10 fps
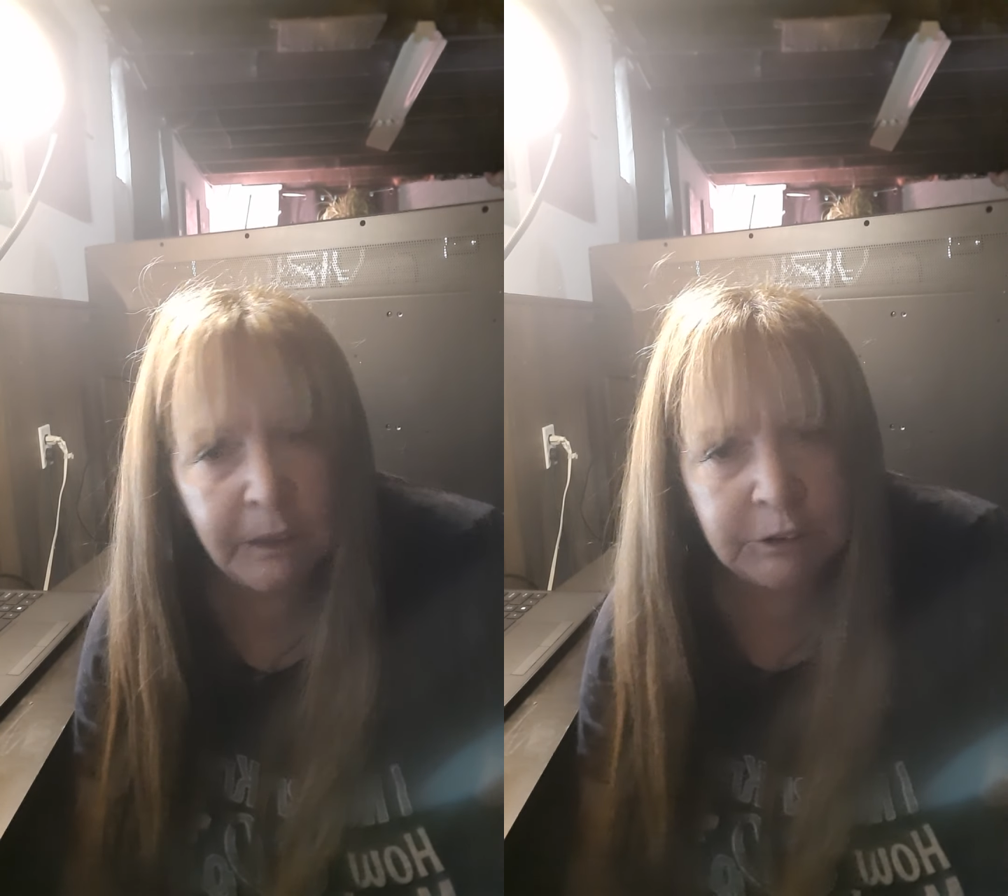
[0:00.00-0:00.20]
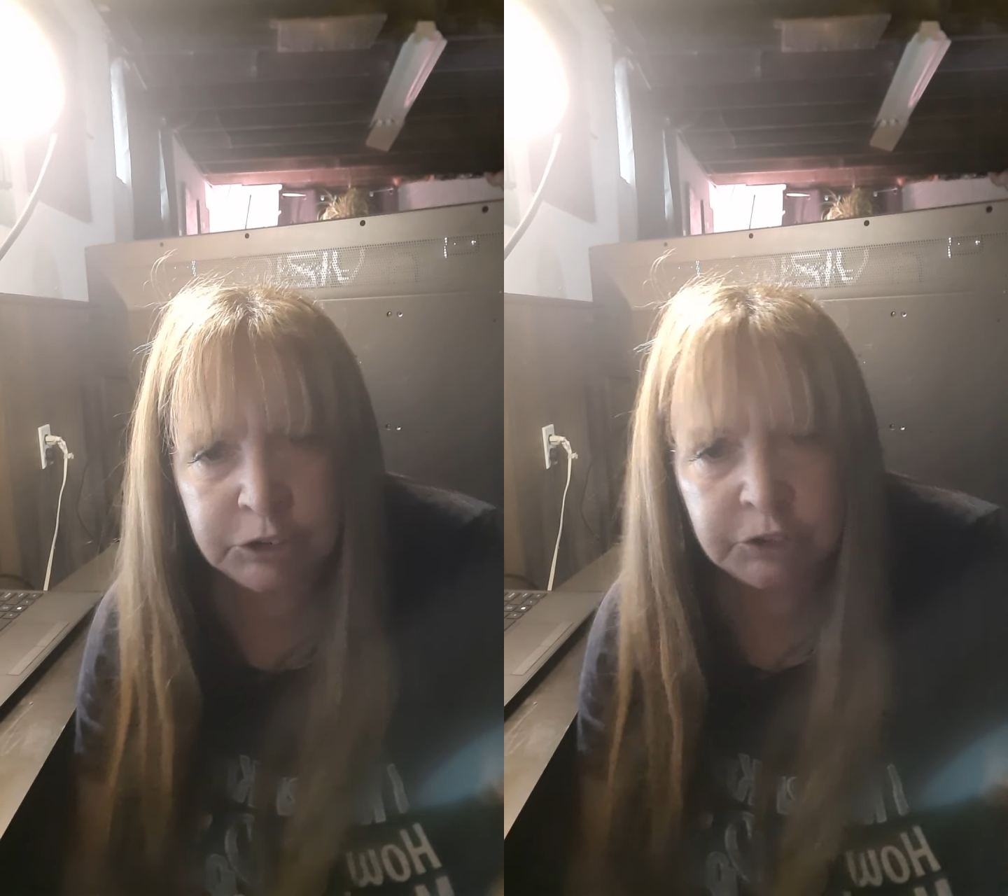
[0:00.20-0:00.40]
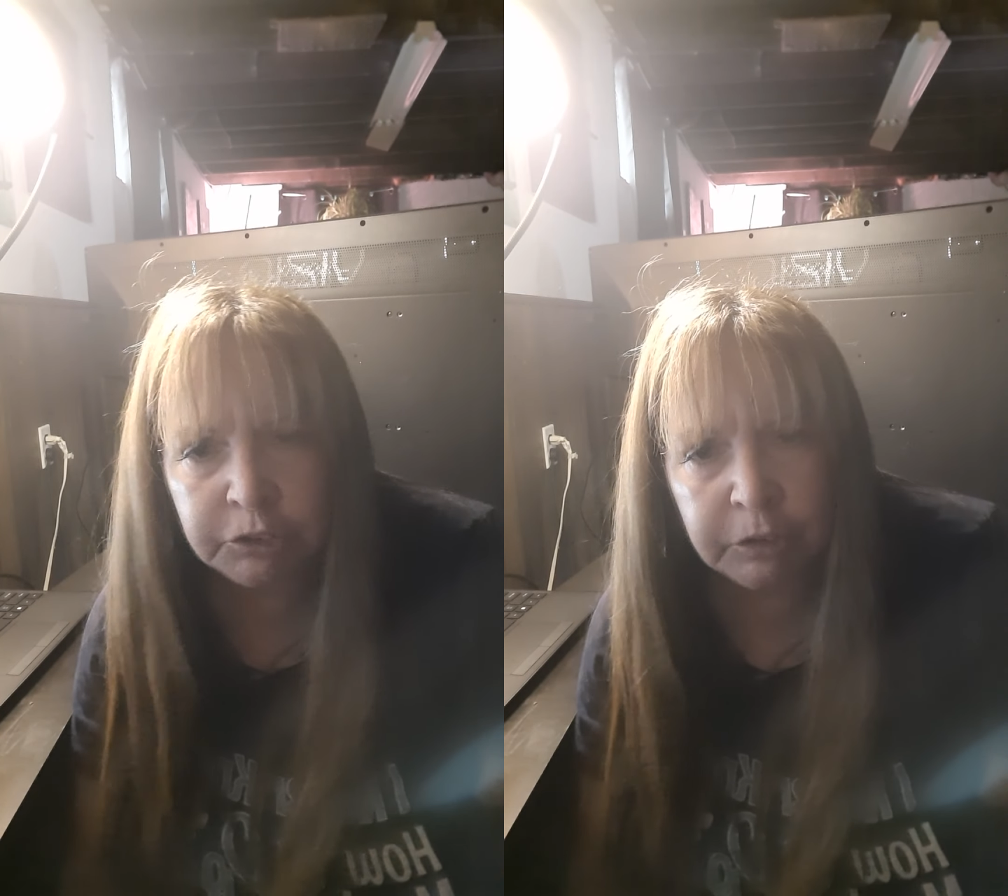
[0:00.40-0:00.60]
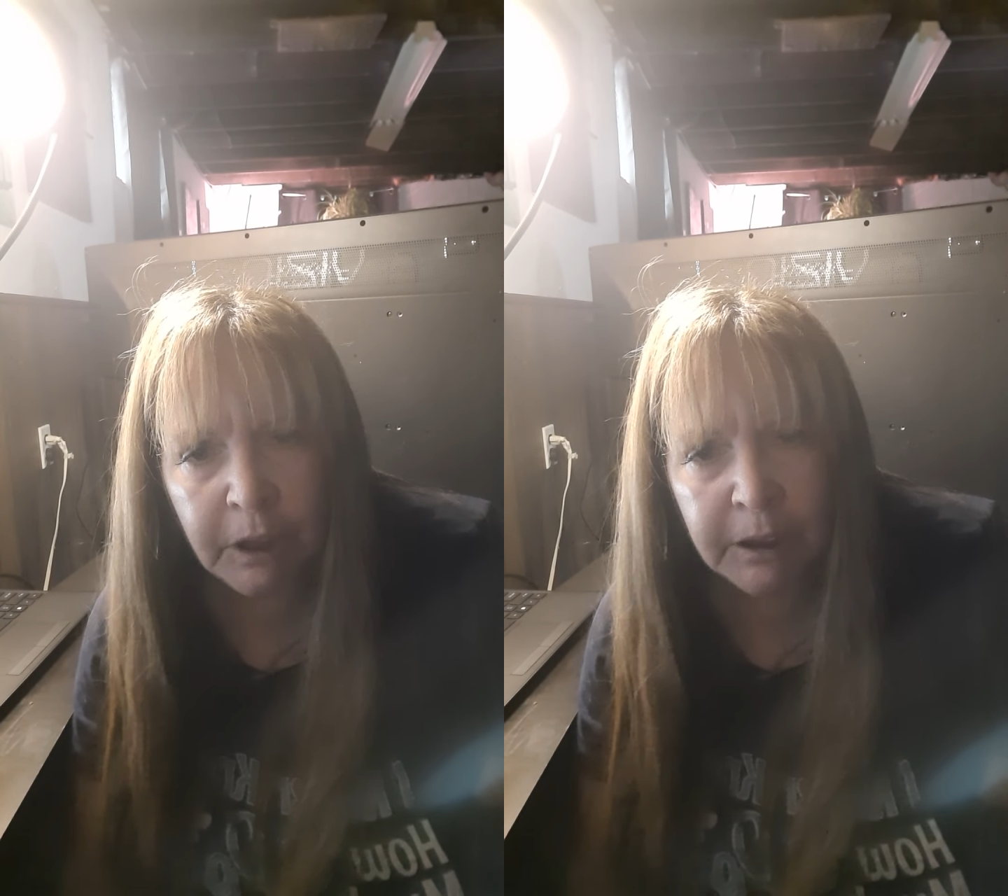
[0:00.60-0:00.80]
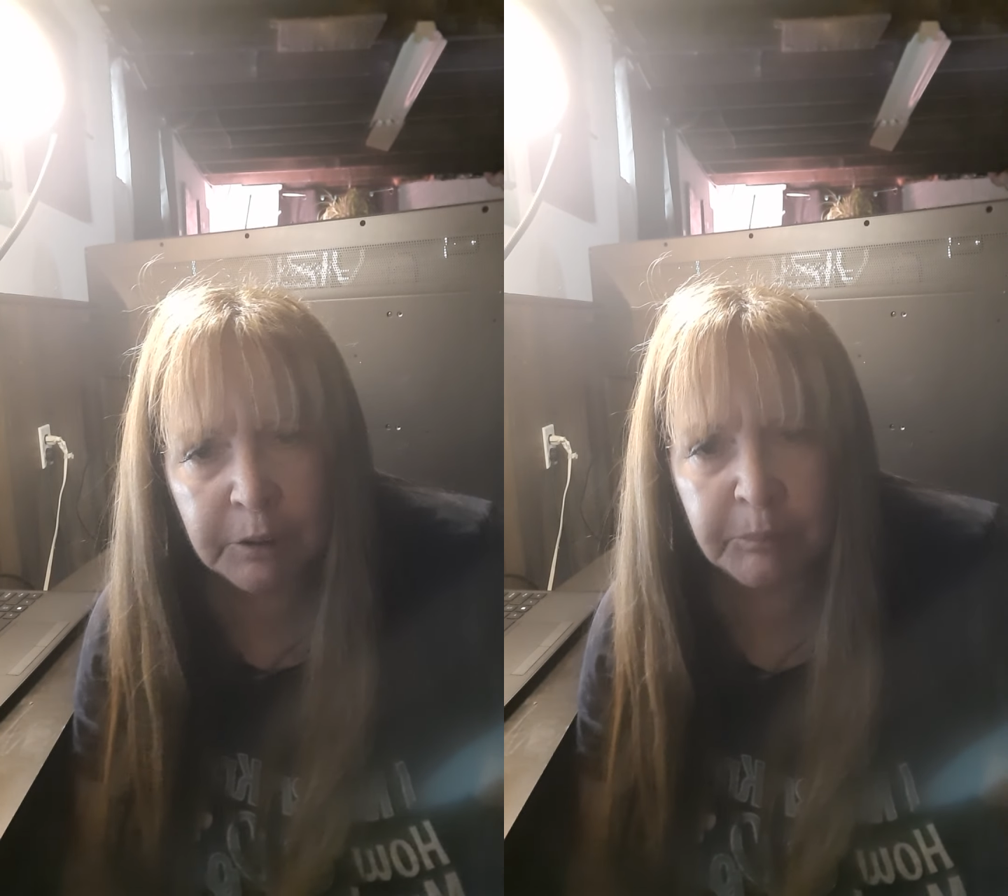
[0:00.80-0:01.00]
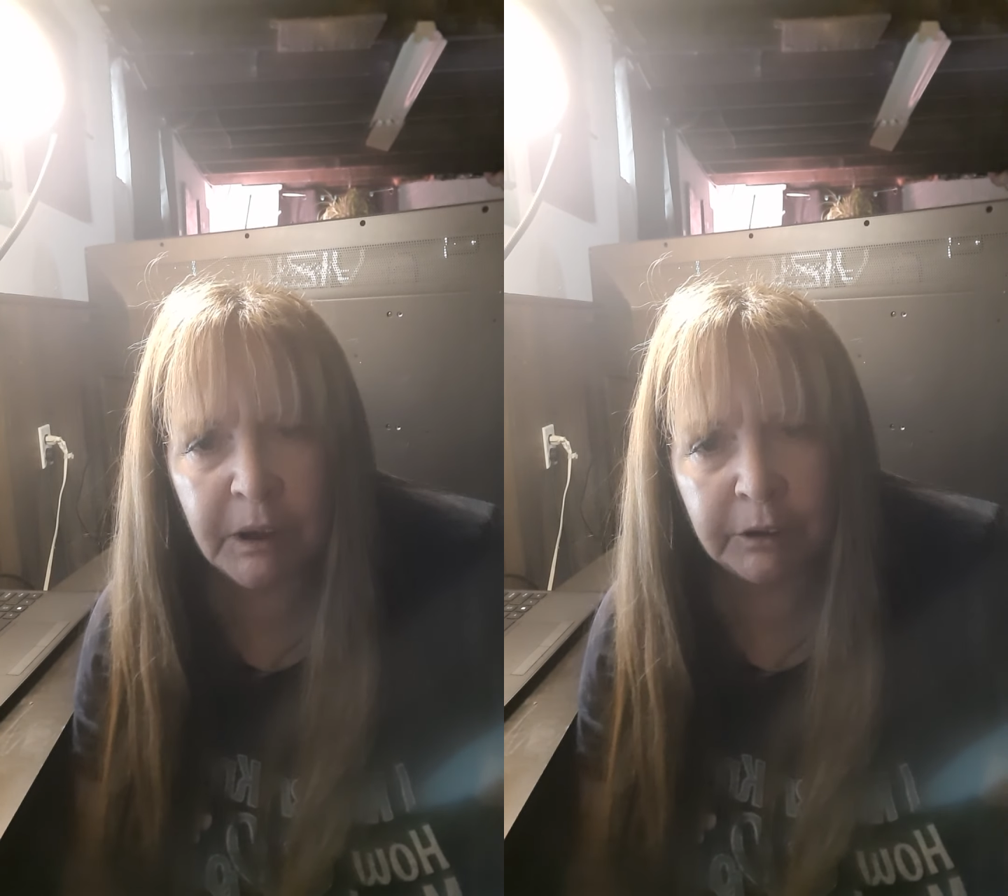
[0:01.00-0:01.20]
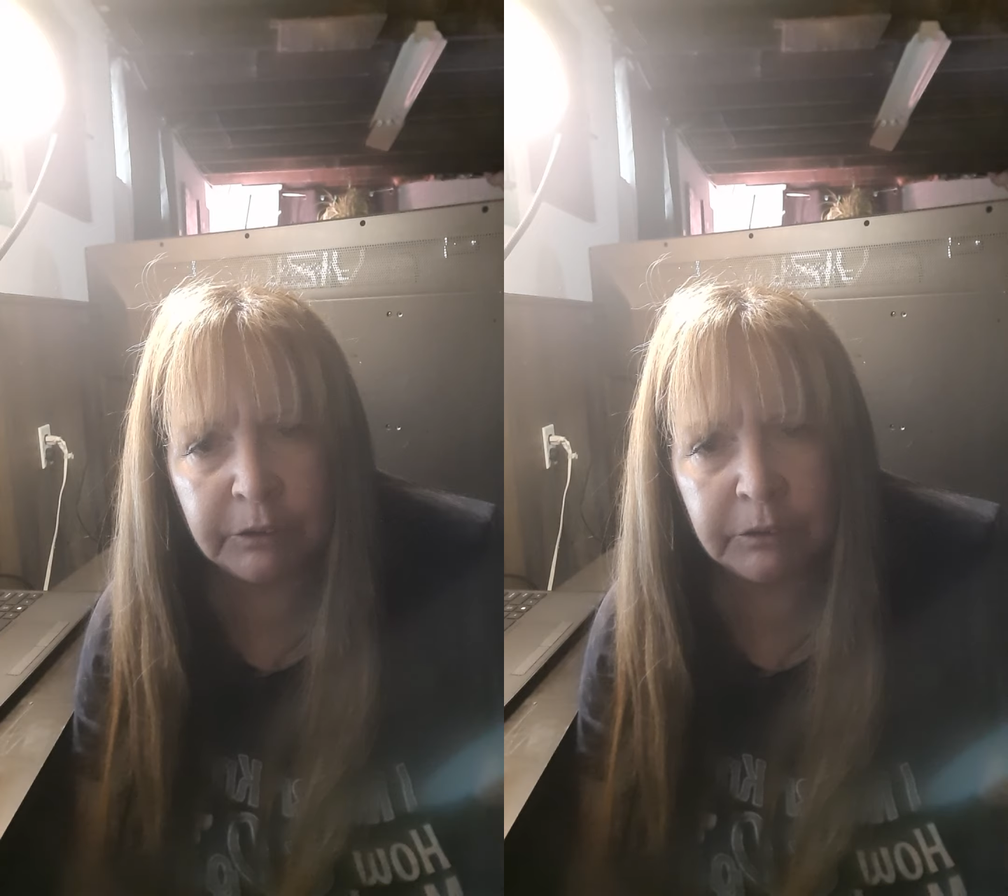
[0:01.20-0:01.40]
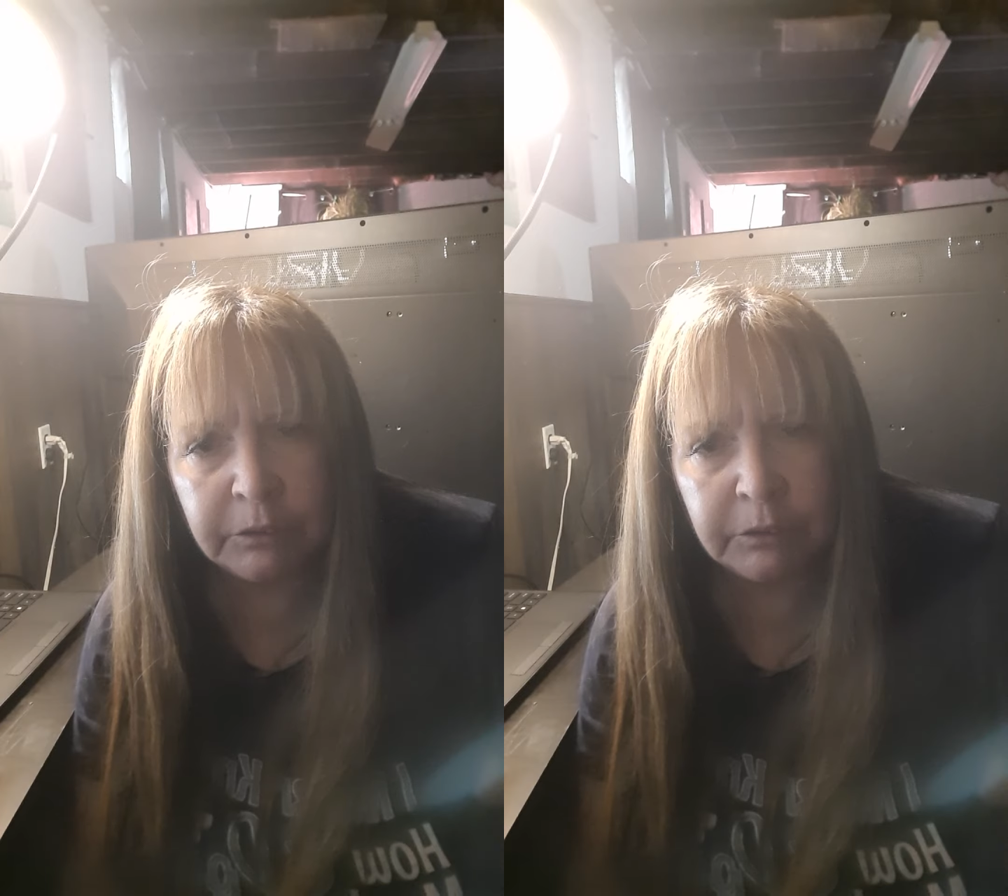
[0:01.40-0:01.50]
and she's just lying about it.